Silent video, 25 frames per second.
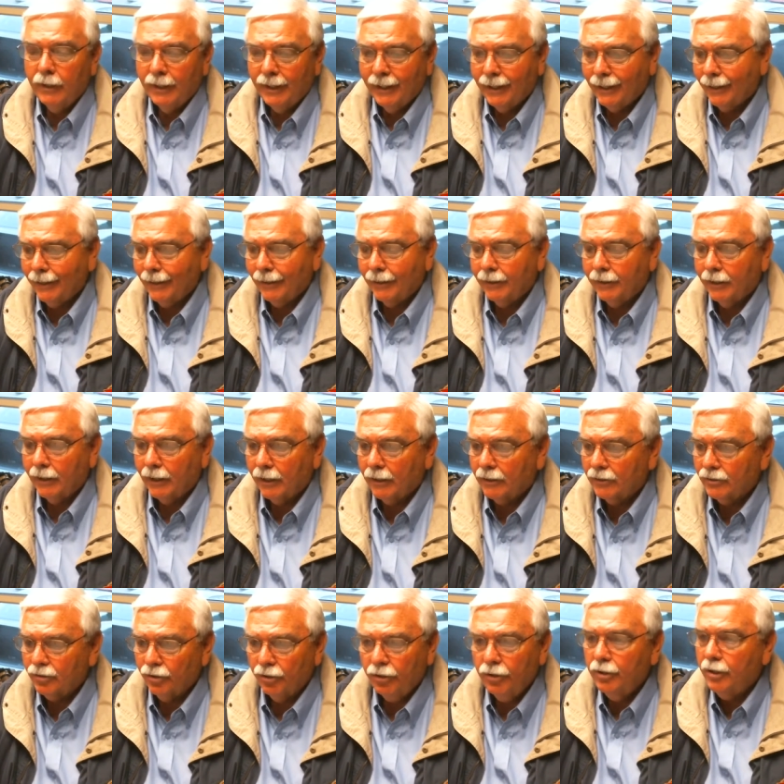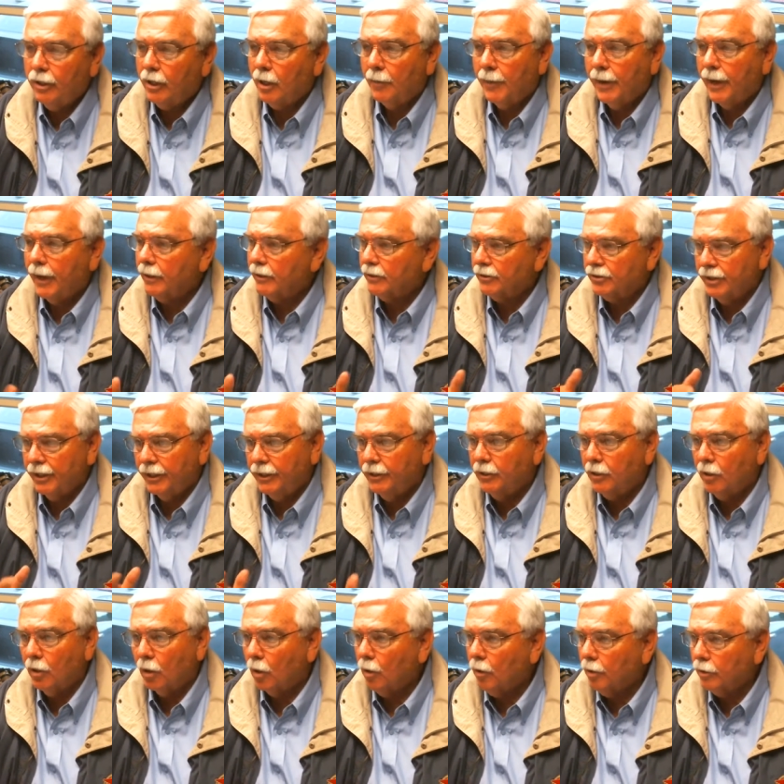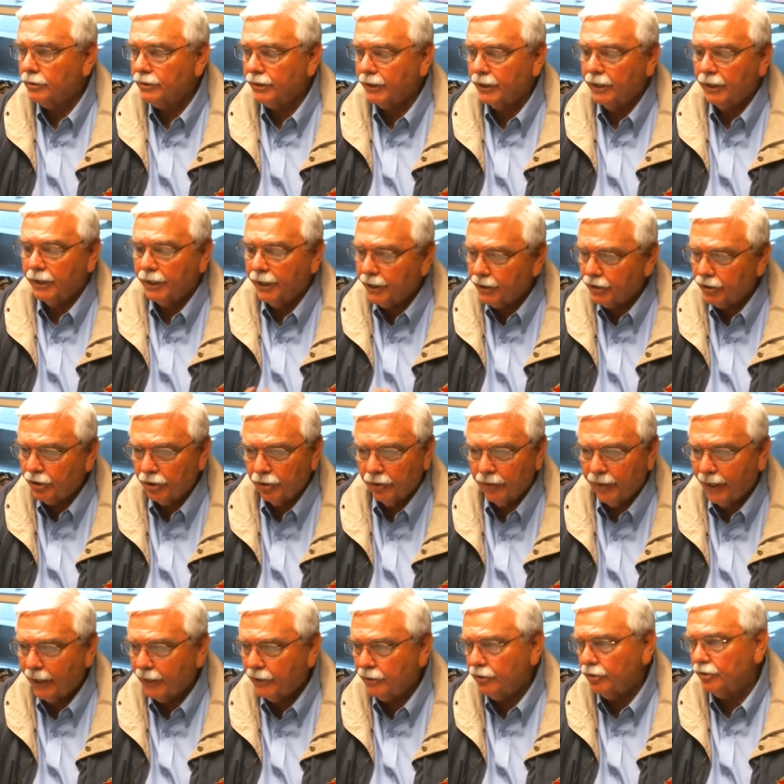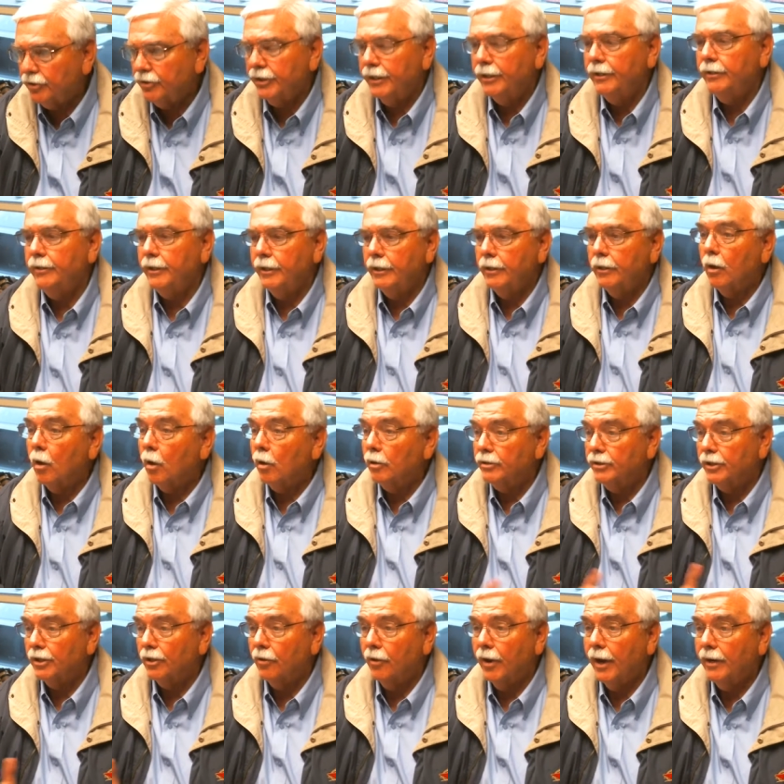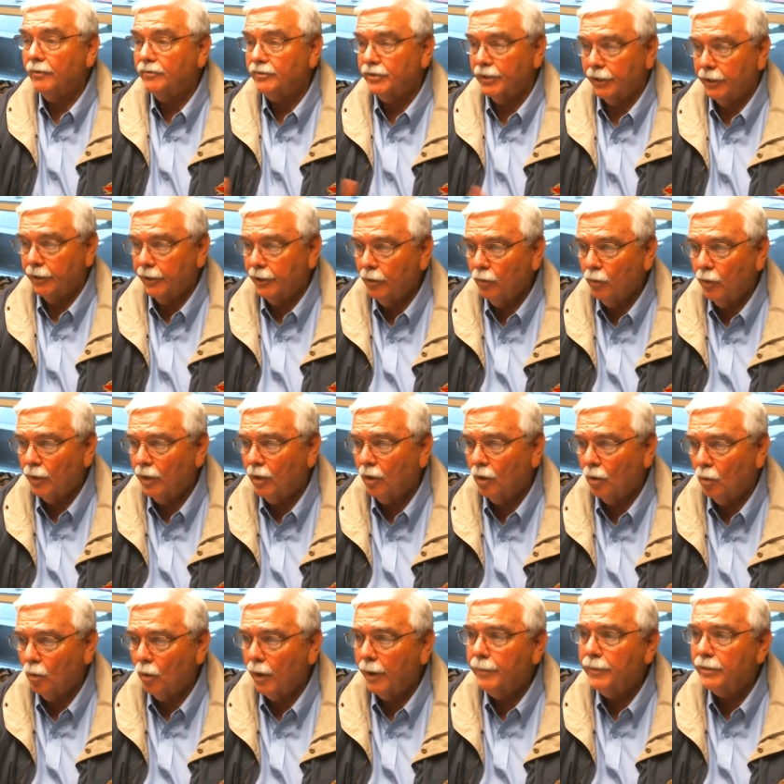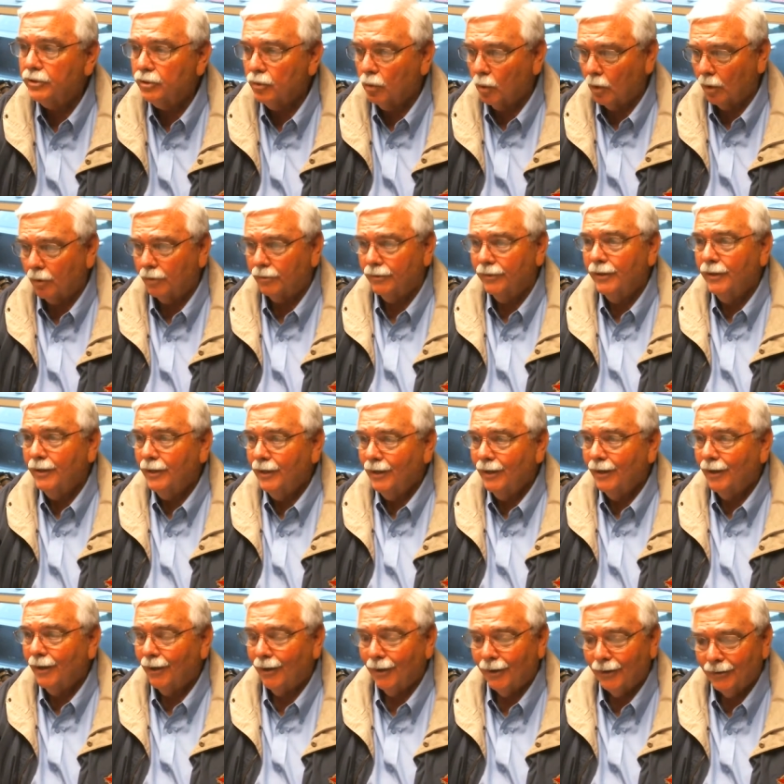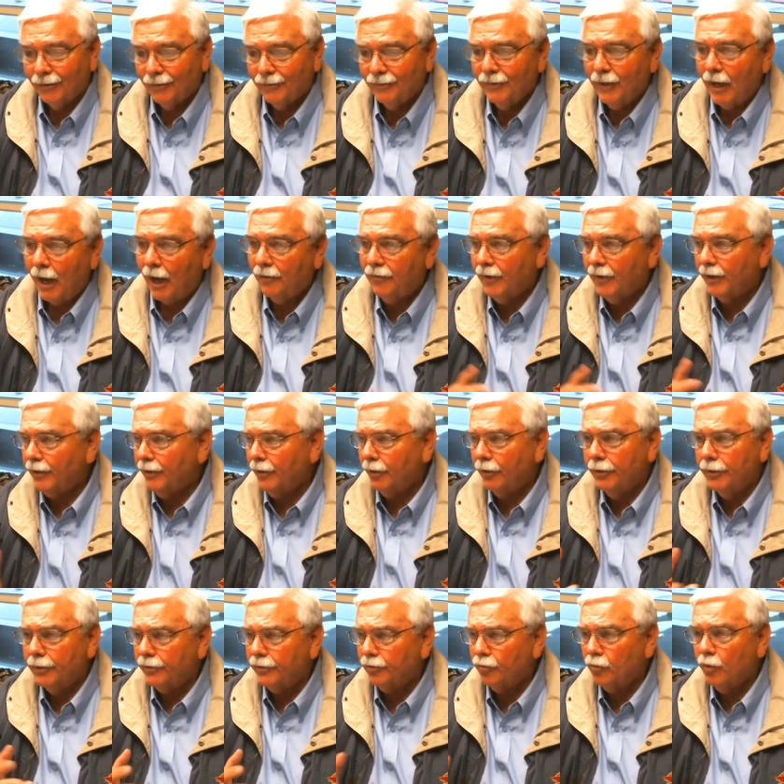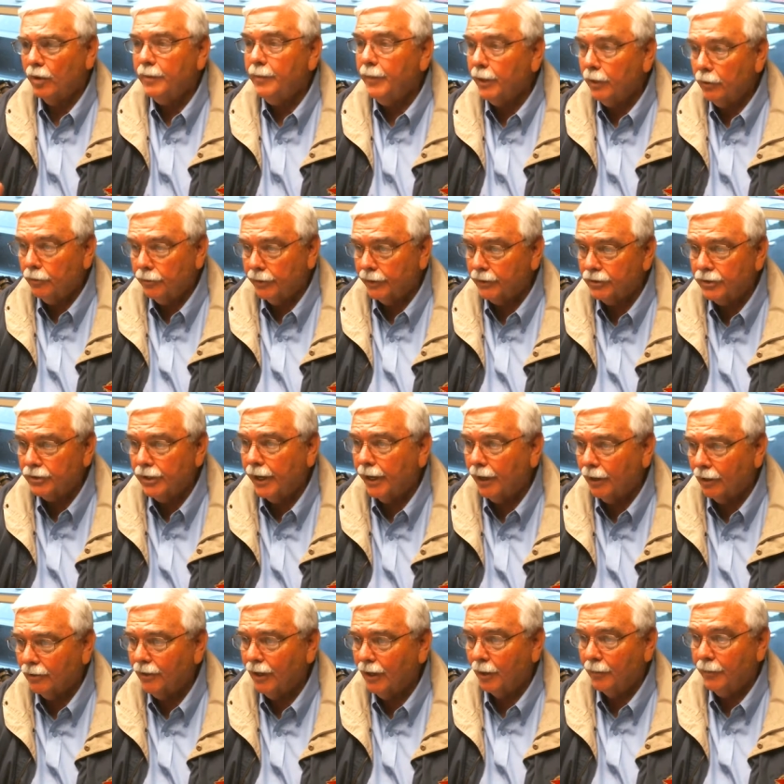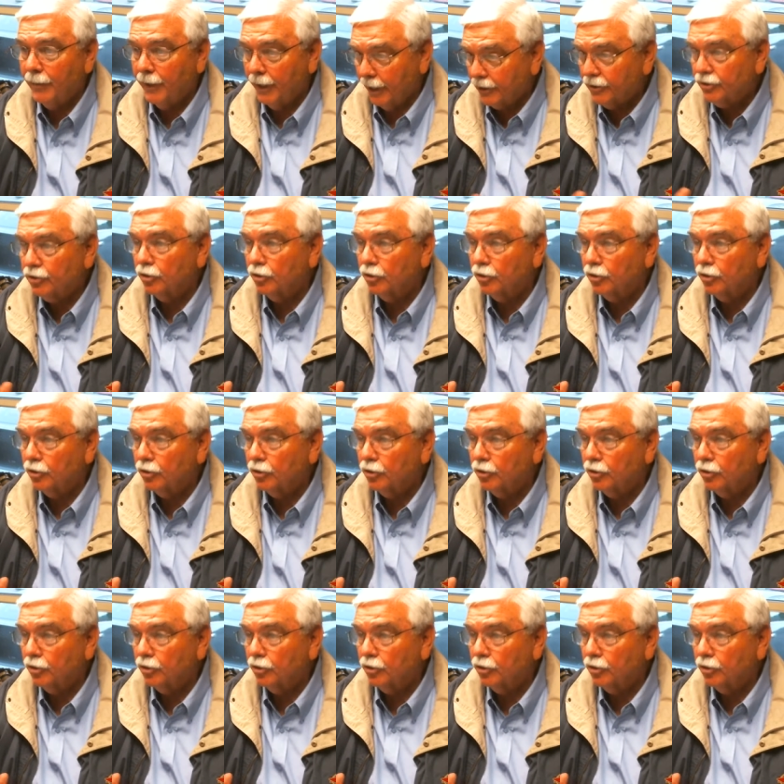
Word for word: and so you can come out and see the cars. In addition to that, you see the arts and crafts area we call Women's World. I think they're in 3 buildings now. I mean, it's